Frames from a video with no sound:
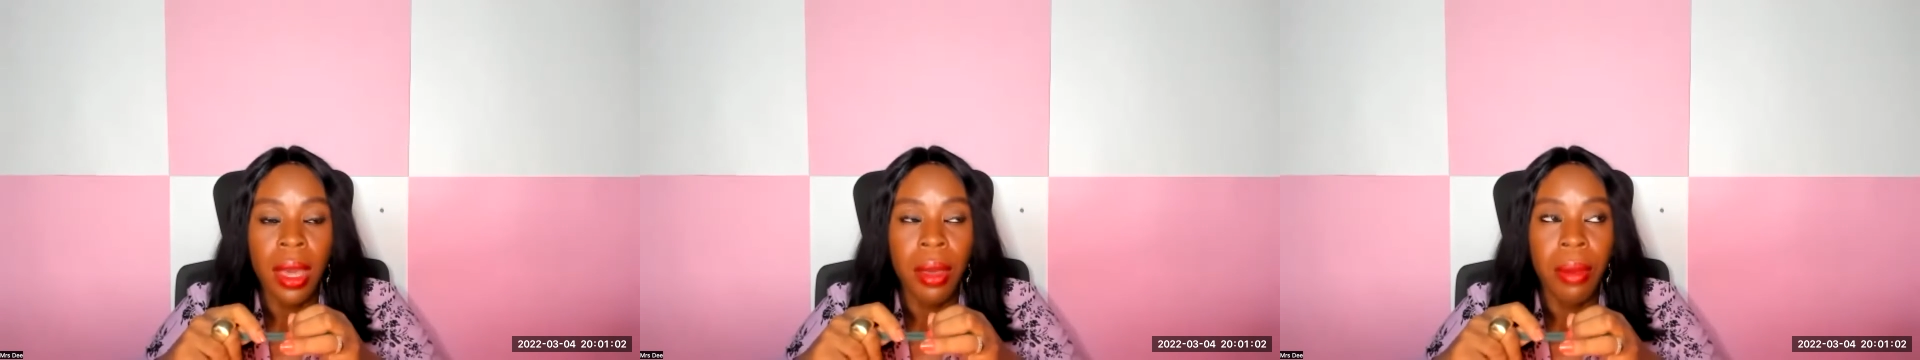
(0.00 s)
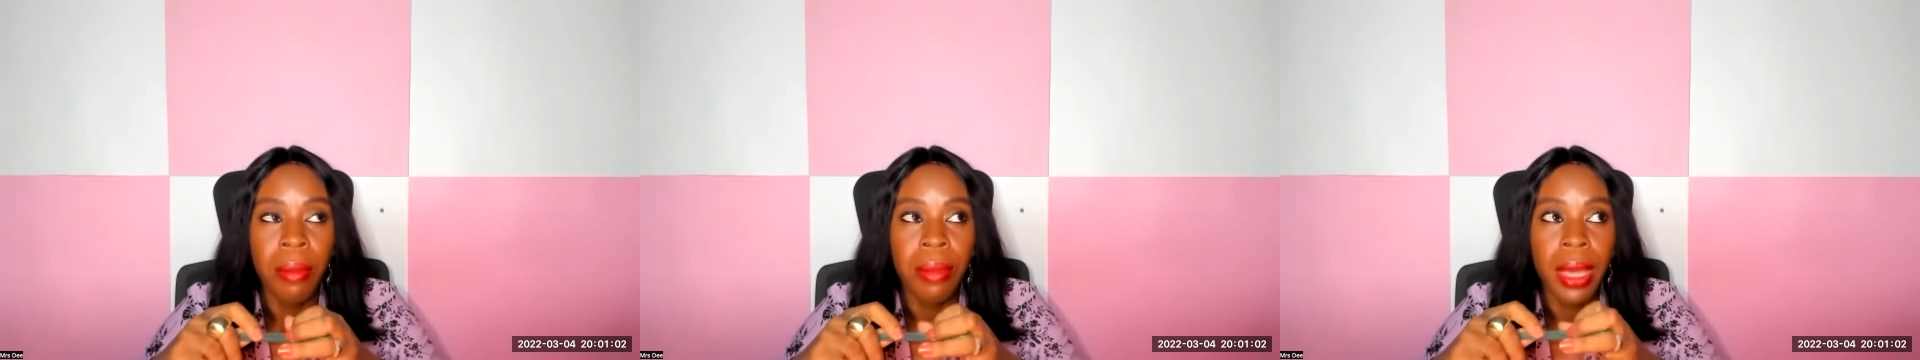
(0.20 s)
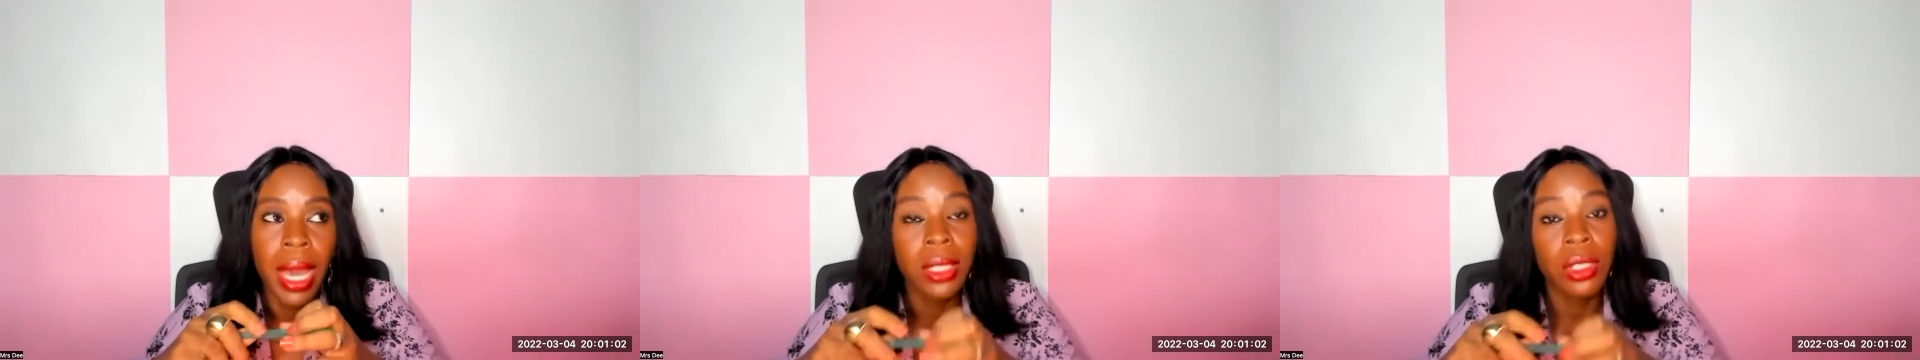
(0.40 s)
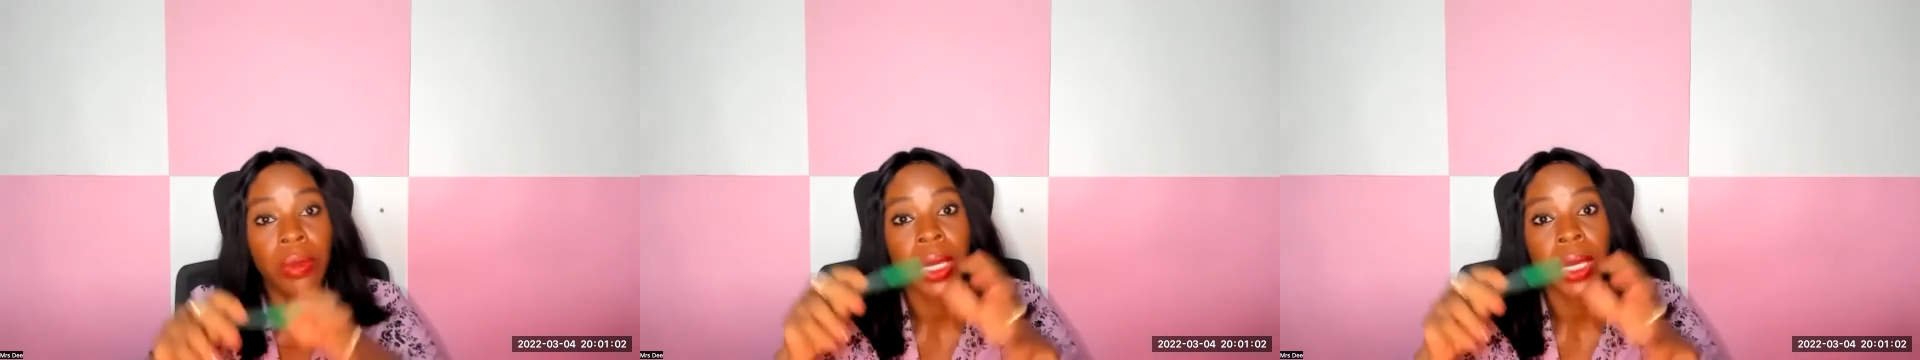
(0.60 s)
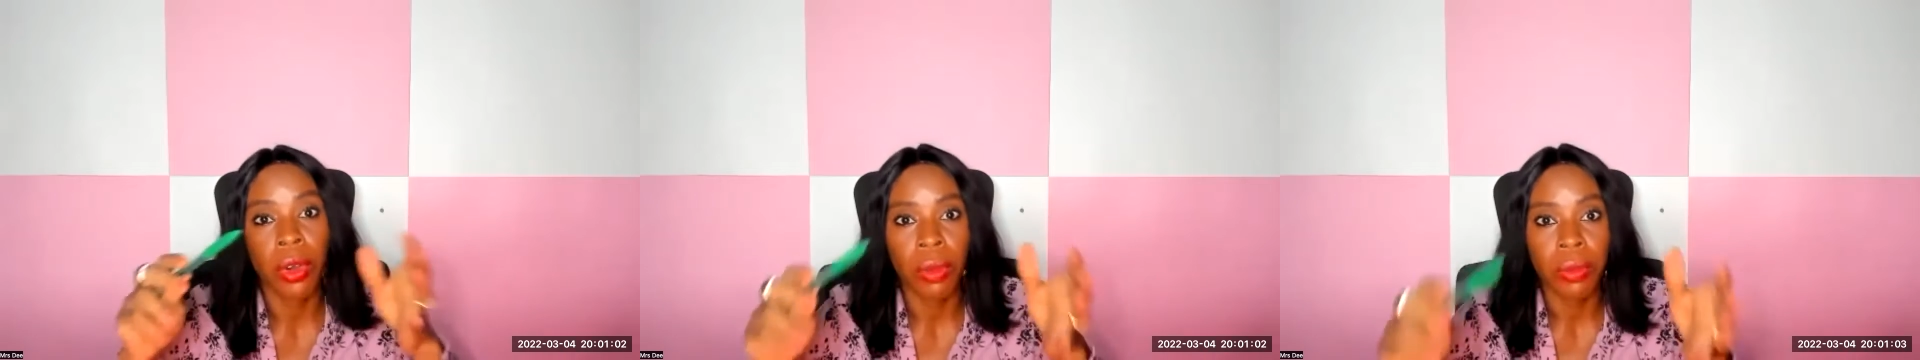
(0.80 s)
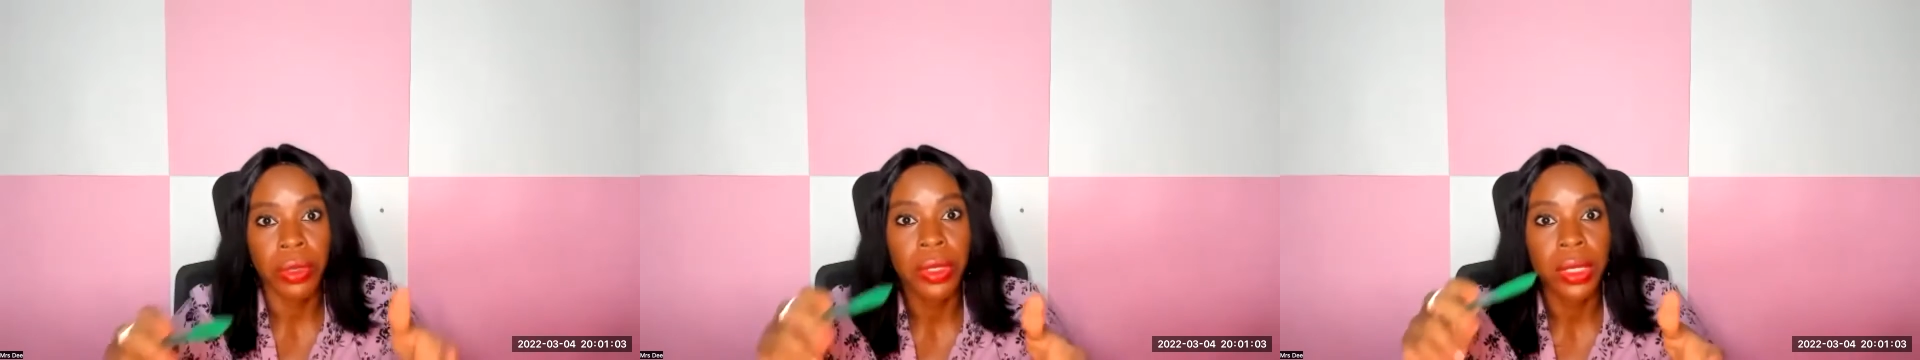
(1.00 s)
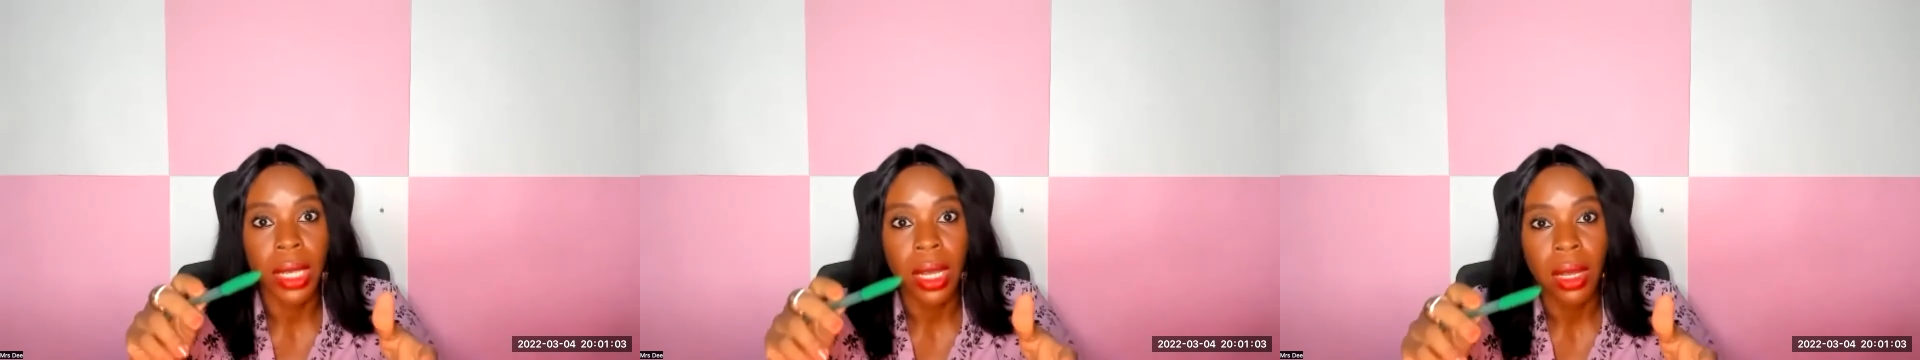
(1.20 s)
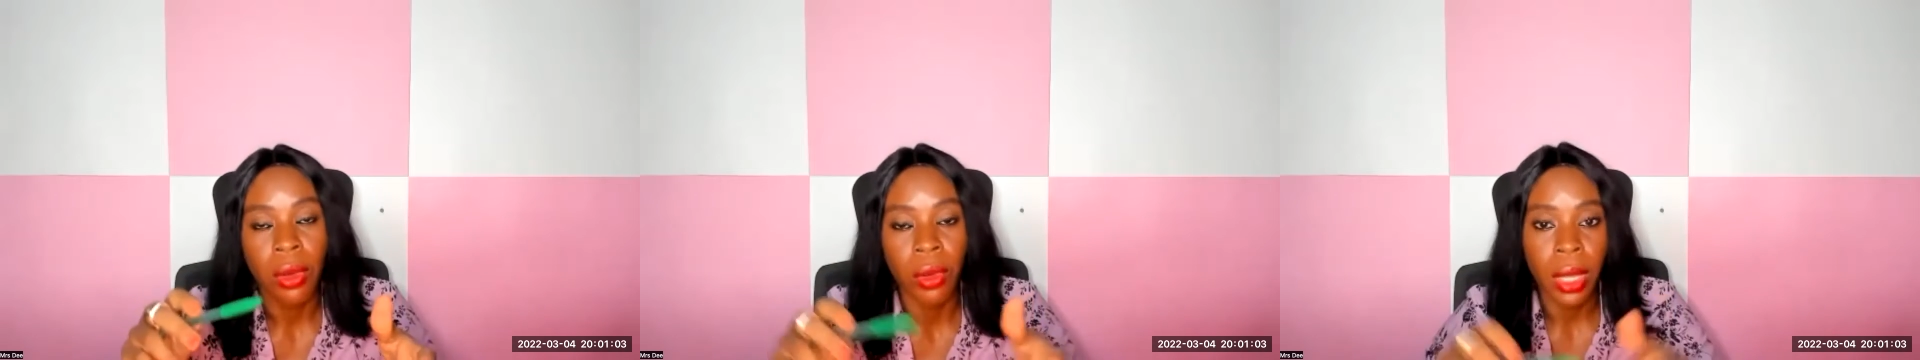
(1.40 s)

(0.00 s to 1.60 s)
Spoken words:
it has to be a computer